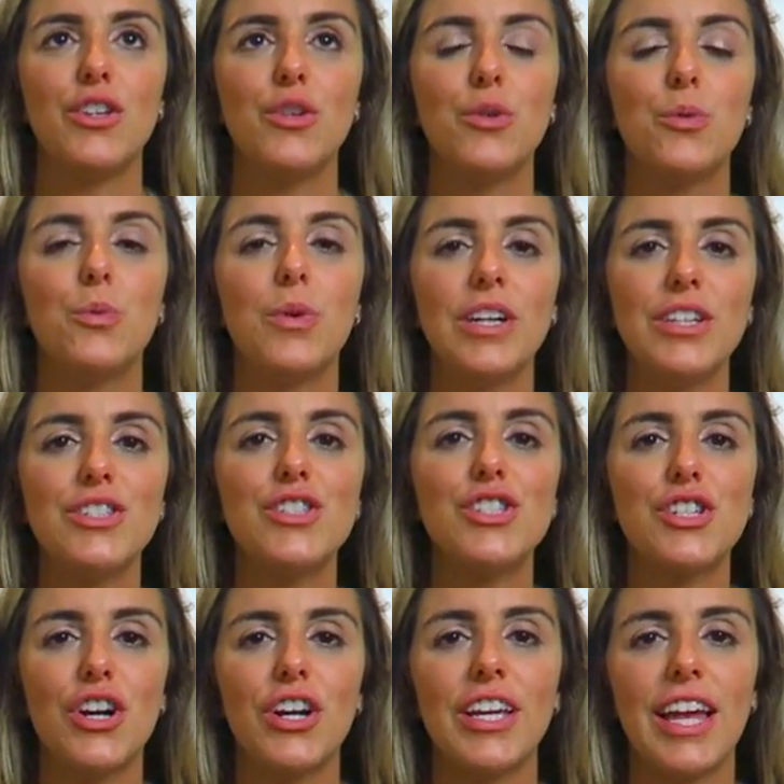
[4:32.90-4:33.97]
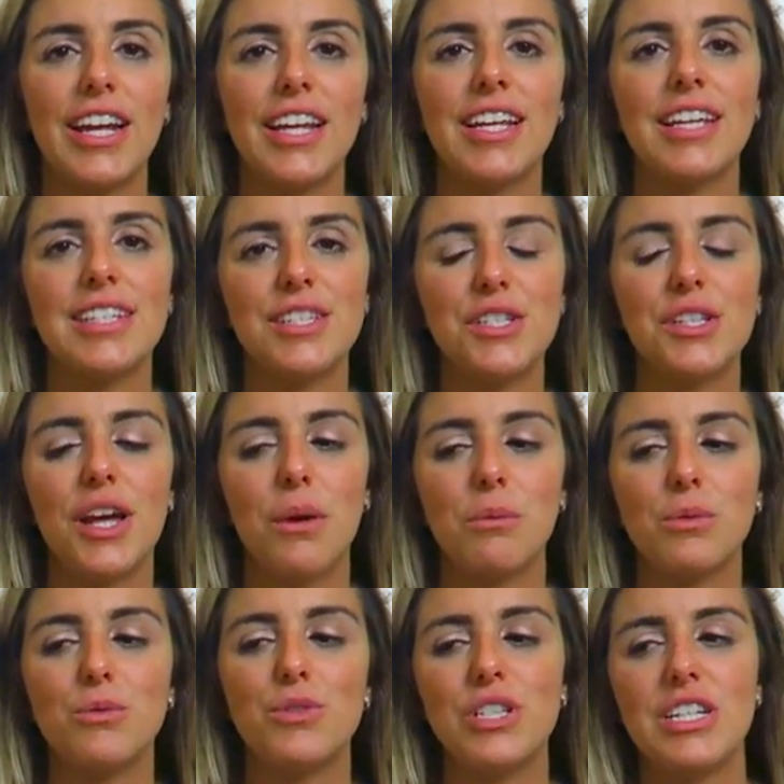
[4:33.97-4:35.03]
you will start getting into
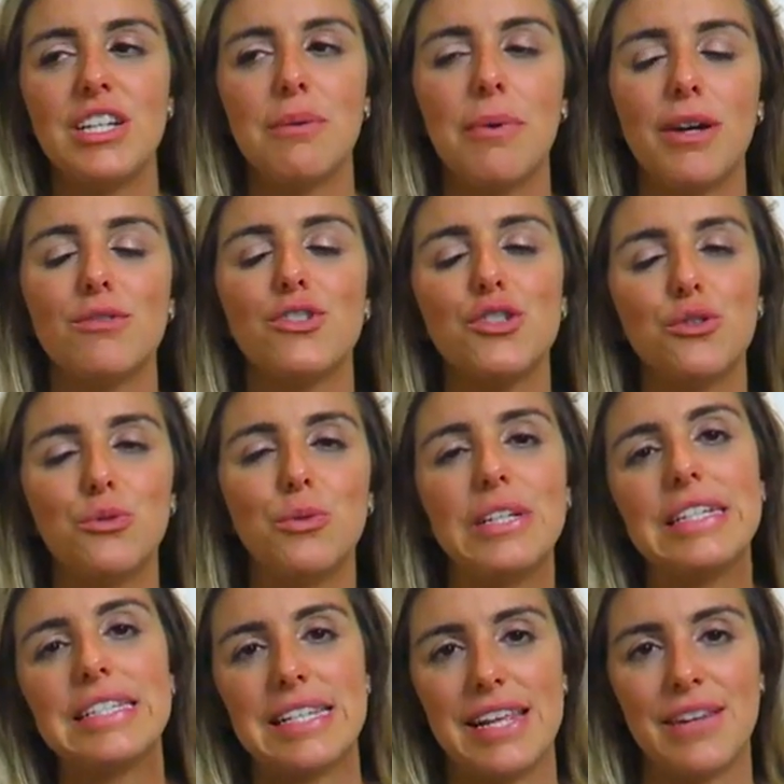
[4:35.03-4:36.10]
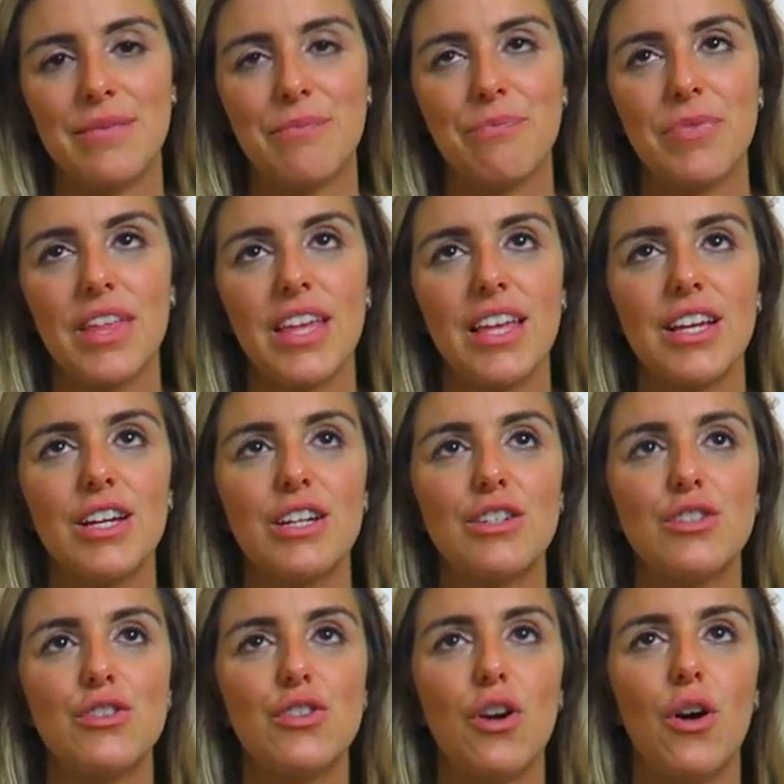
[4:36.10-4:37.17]
that routine about 2 weeks in.
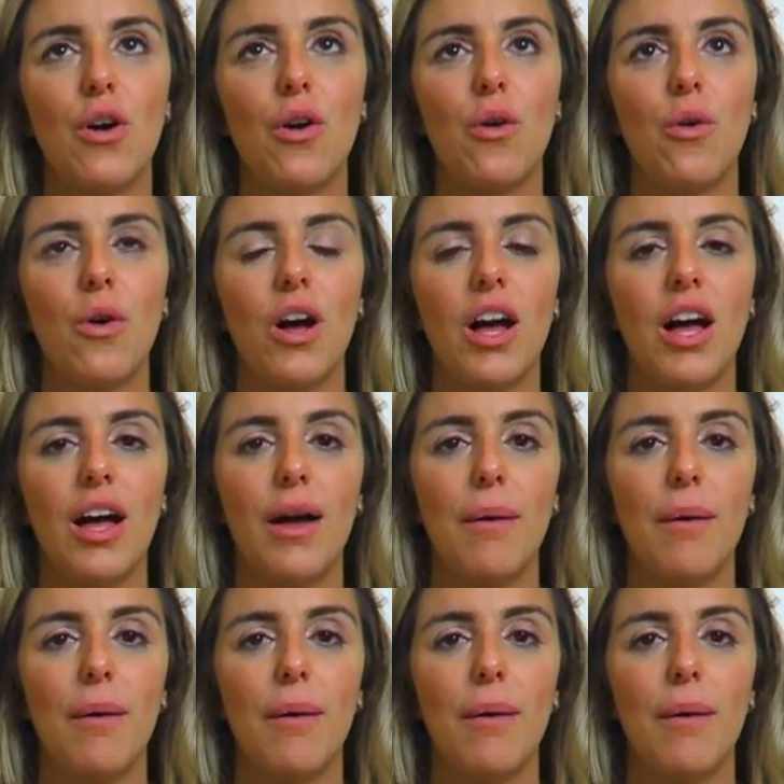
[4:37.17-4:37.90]
So